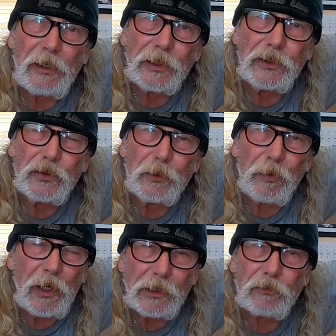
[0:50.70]
out and do a
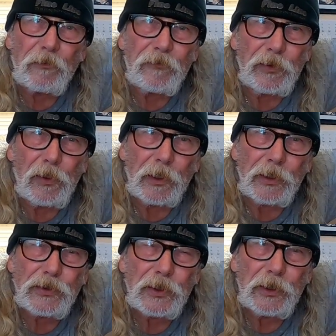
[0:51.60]
product review on it.
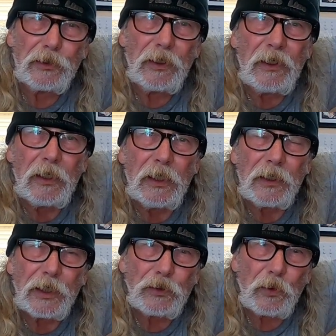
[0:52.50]
So
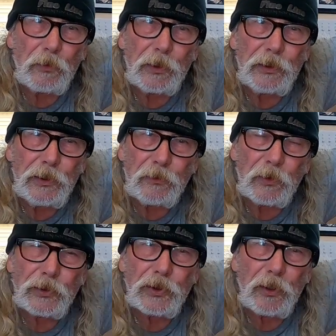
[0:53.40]
that's what we're going to do. And we're
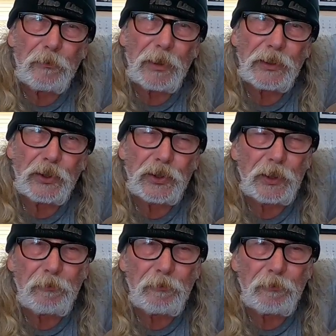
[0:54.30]
going to start by just